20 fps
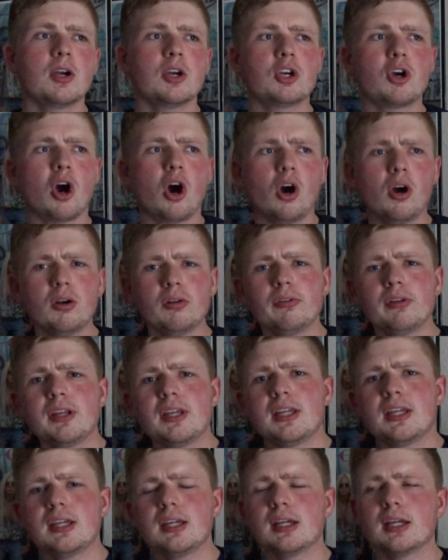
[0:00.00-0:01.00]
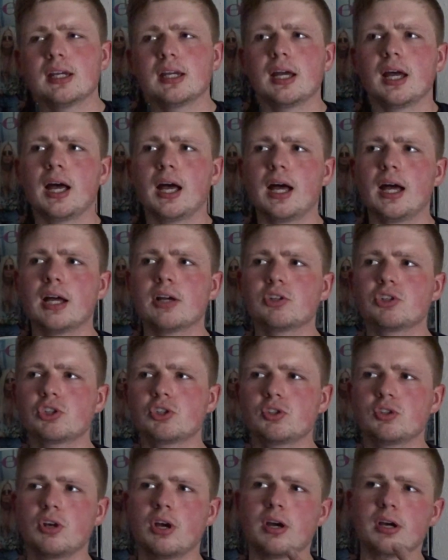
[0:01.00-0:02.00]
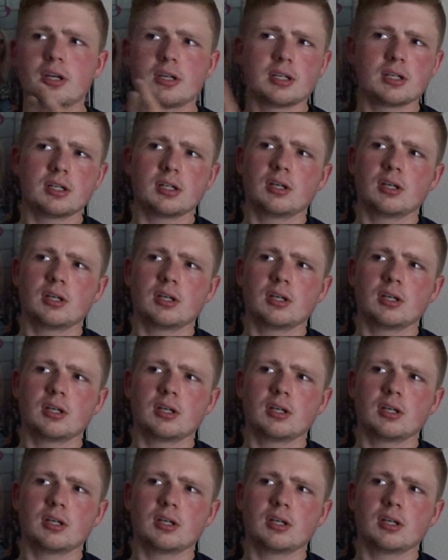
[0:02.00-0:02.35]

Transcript: Carly uh, struck